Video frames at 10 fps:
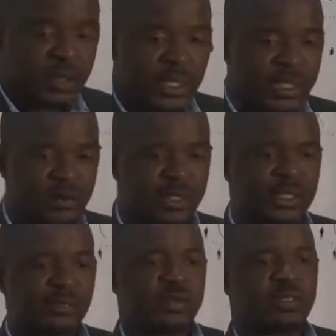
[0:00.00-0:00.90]
I don't
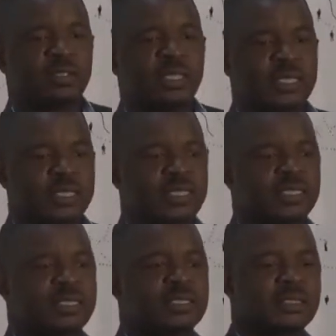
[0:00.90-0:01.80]
claim to have the
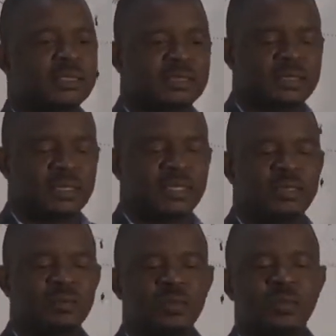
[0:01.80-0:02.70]
answers at
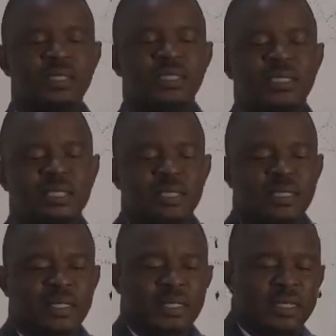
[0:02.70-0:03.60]
the moment,
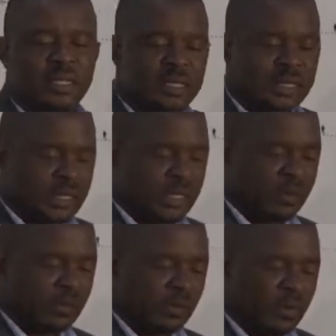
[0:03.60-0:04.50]
and
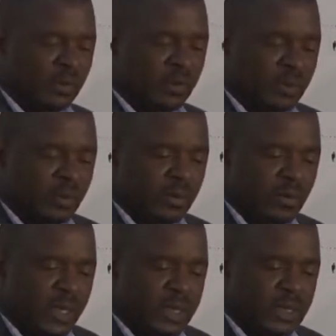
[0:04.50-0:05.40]

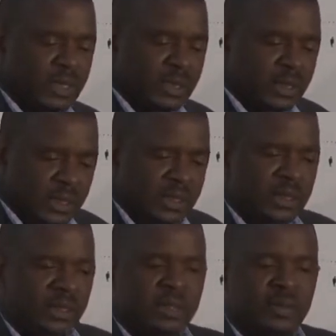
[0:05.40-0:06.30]
what is
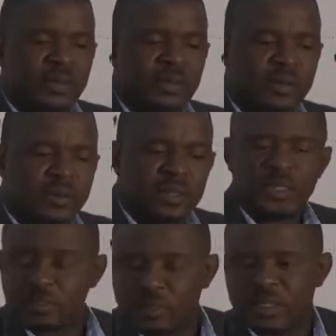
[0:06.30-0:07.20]
interesting at
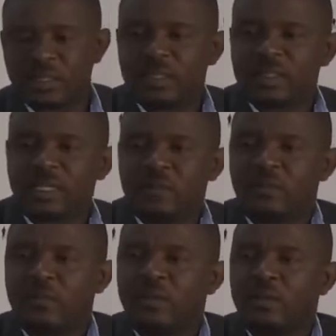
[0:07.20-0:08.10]
this particular time,
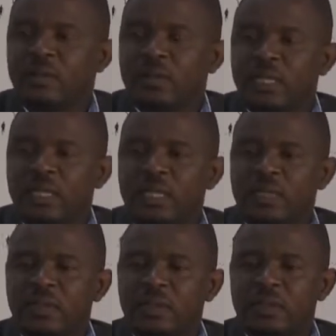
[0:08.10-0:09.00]

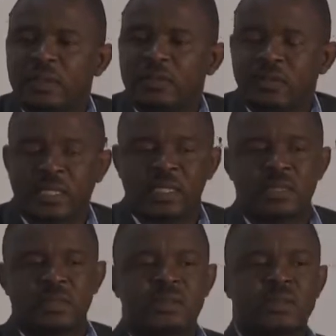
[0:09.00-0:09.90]
as far
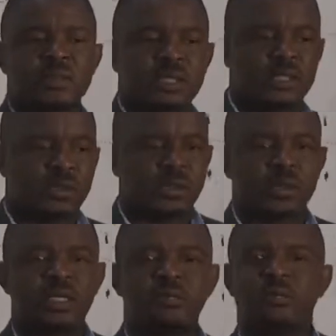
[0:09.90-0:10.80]
as the
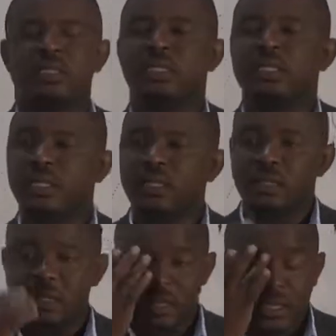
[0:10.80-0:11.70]
historiography and
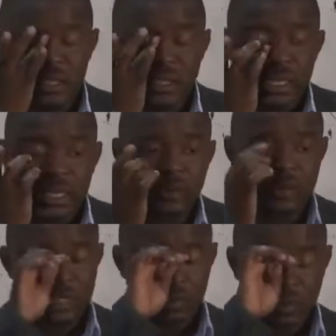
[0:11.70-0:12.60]
the research around
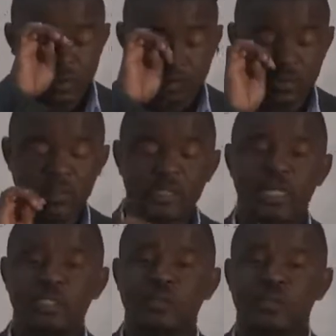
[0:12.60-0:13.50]
the subject of
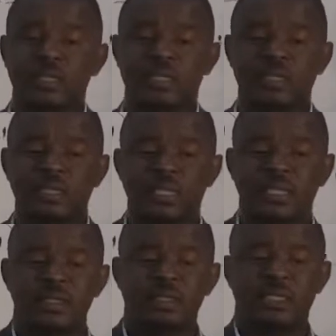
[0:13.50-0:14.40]
UDI is concerned,
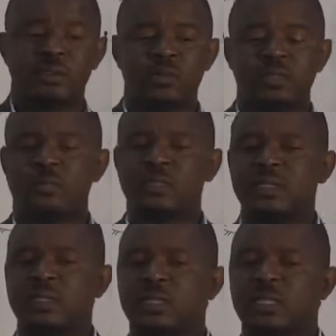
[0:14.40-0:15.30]
is that we have
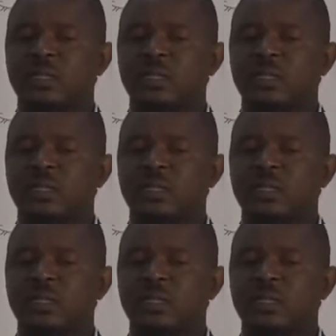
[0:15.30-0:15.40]
had